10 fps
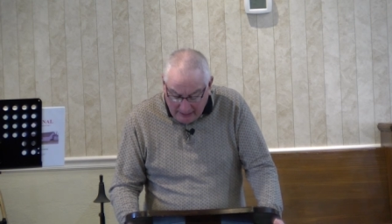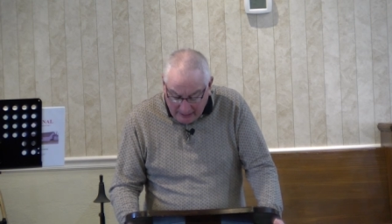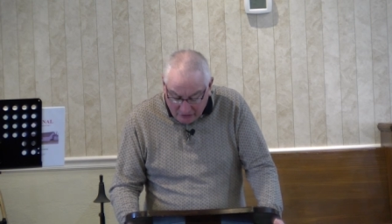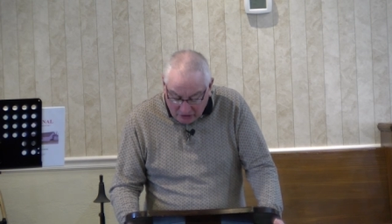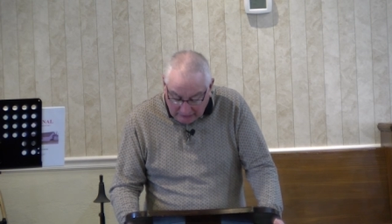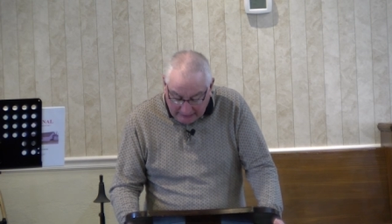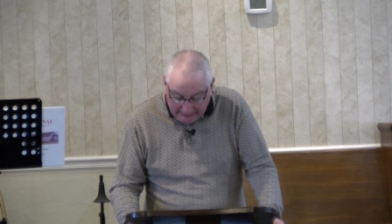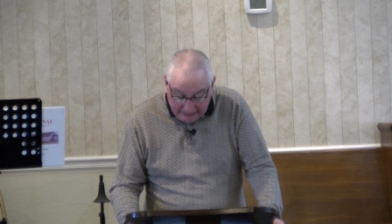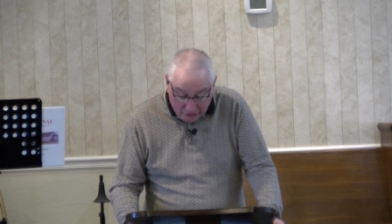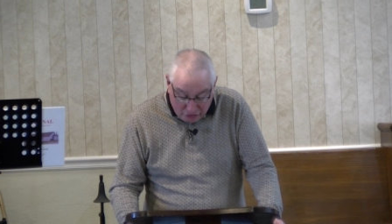has
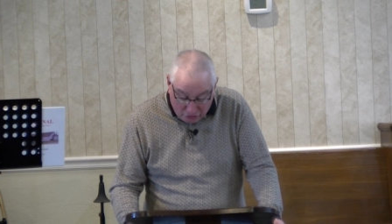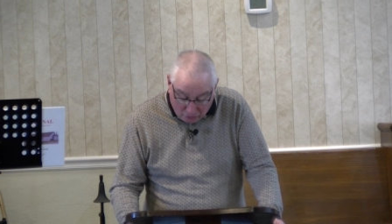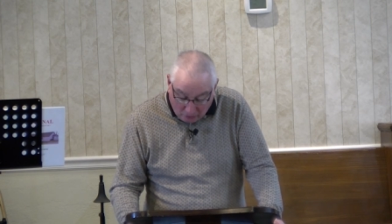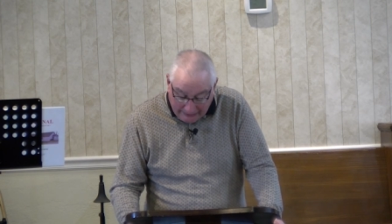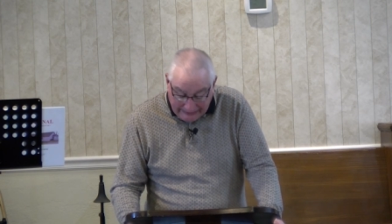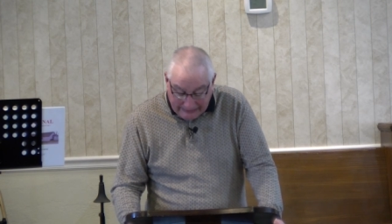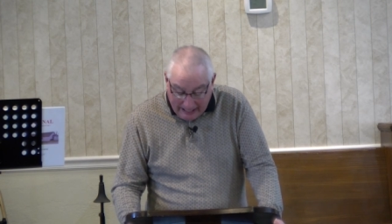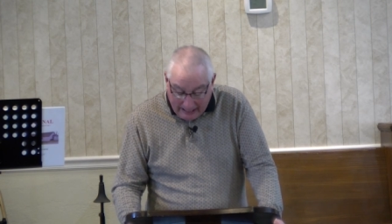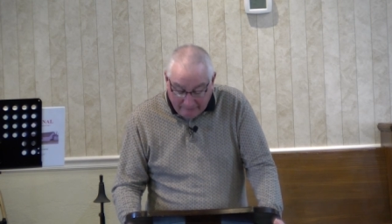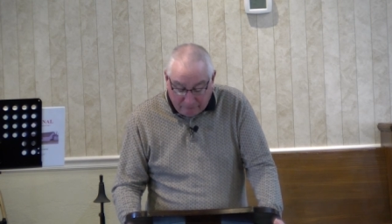laid a straight
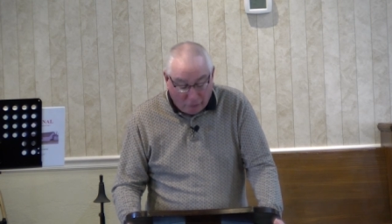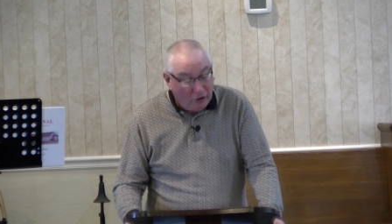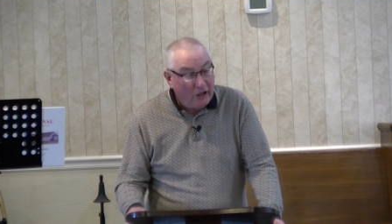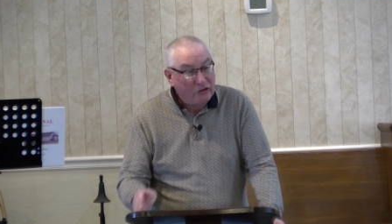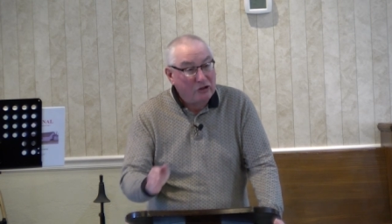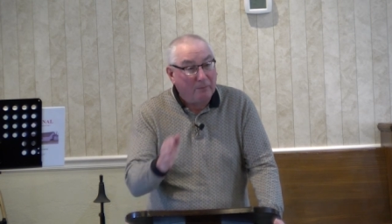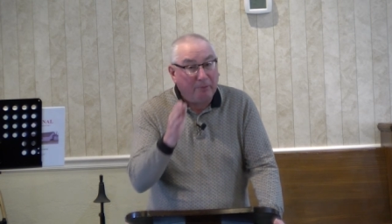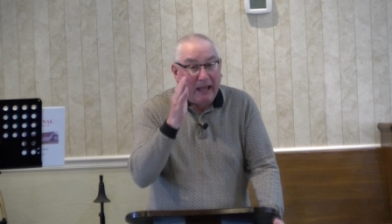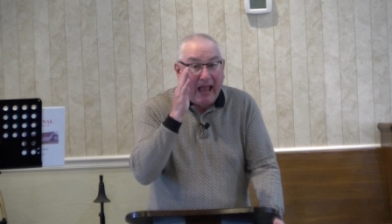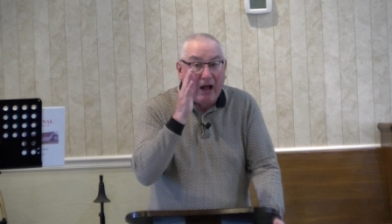line for us to
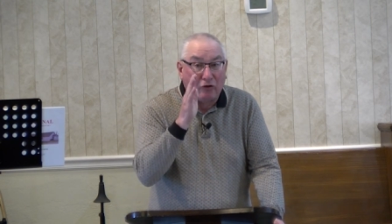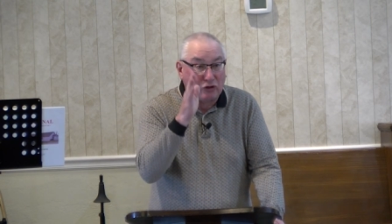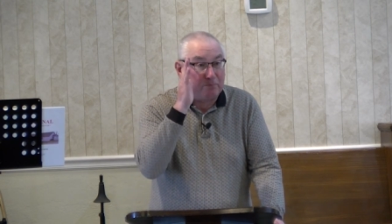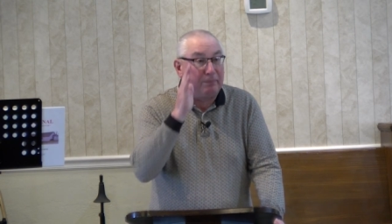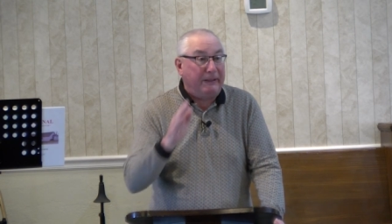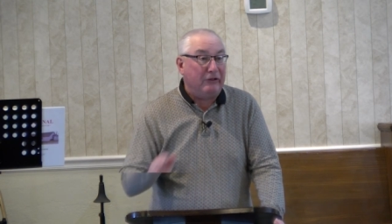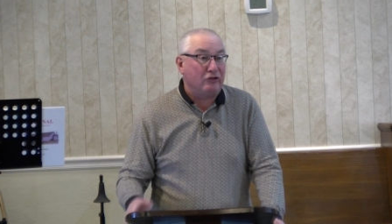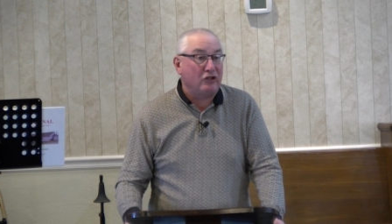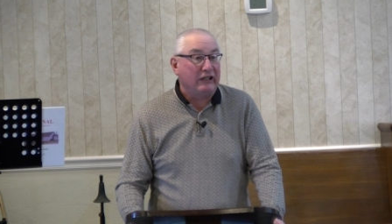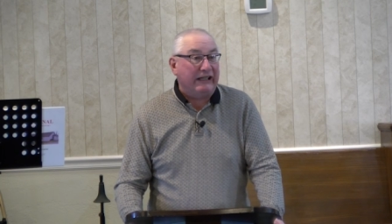plow
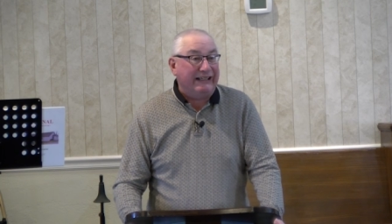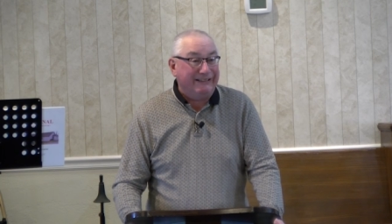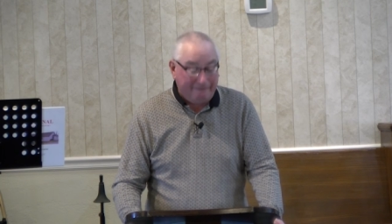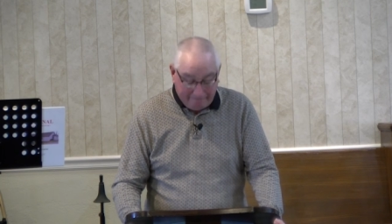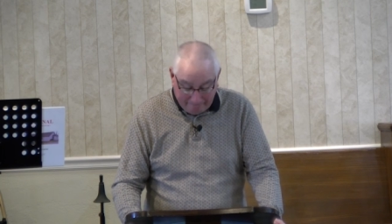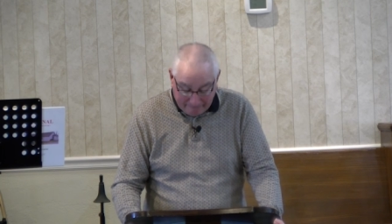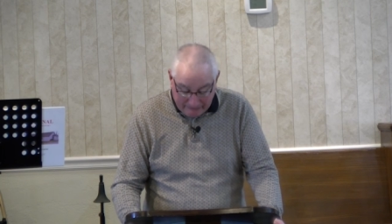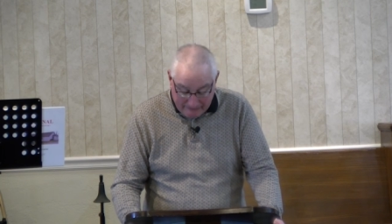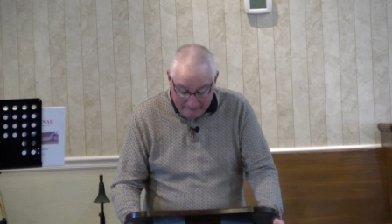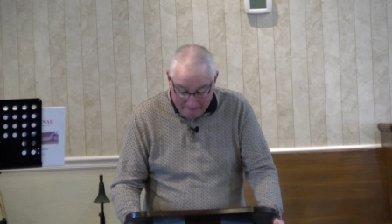spiritually
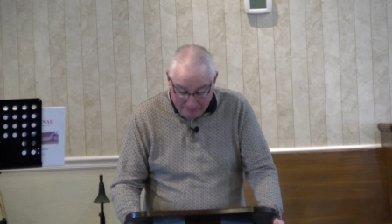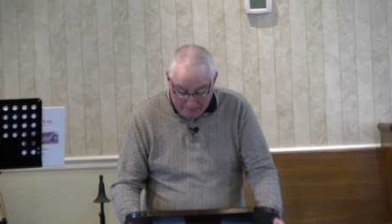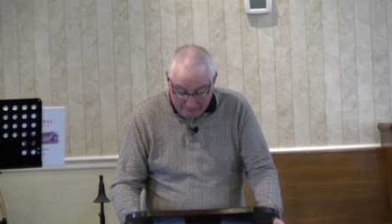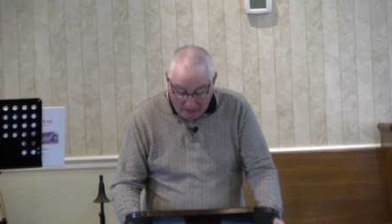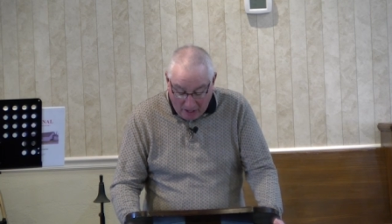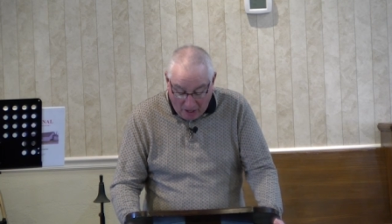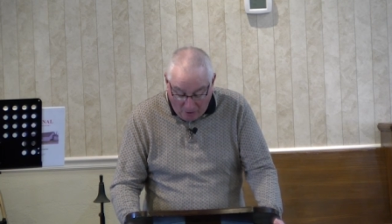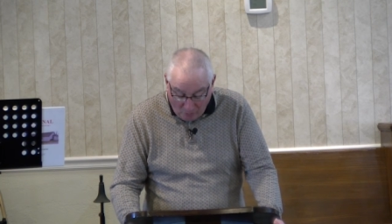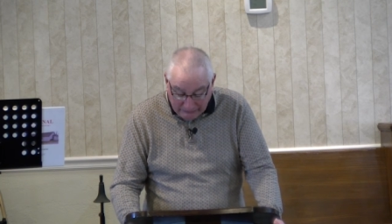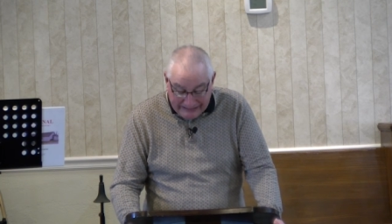a
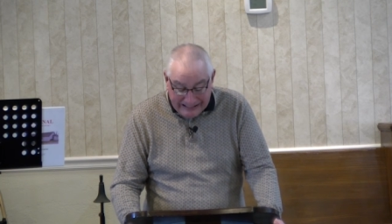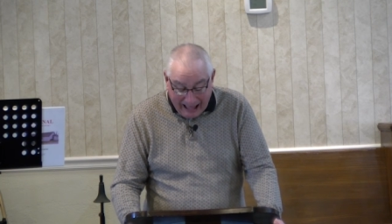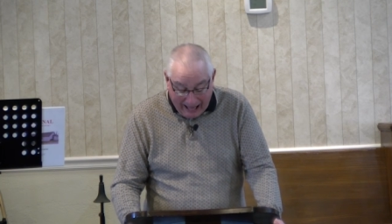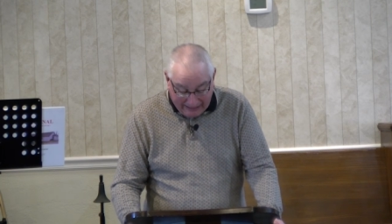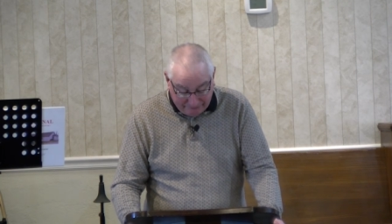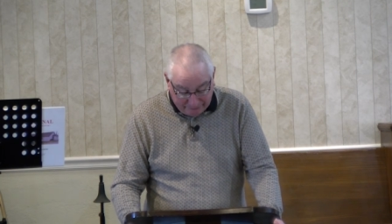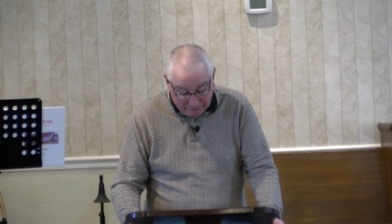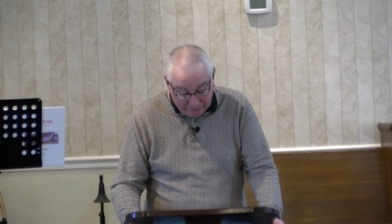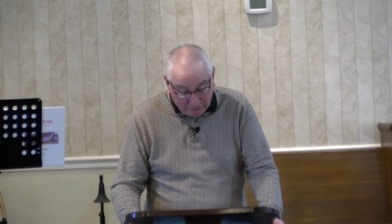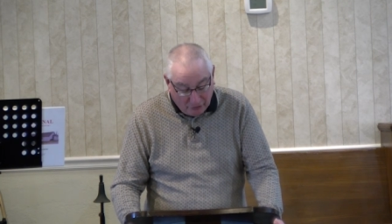holy
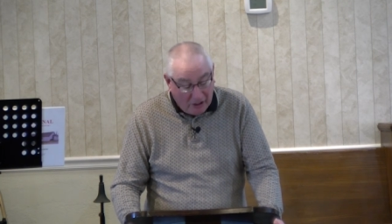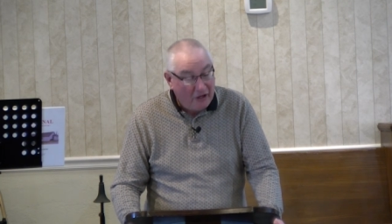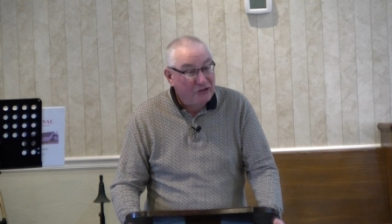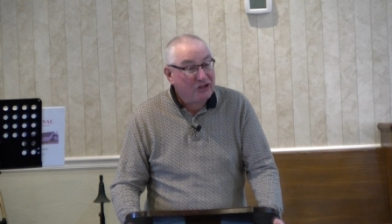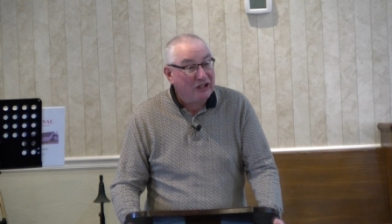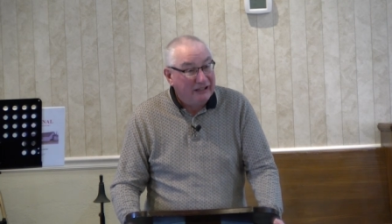life for us to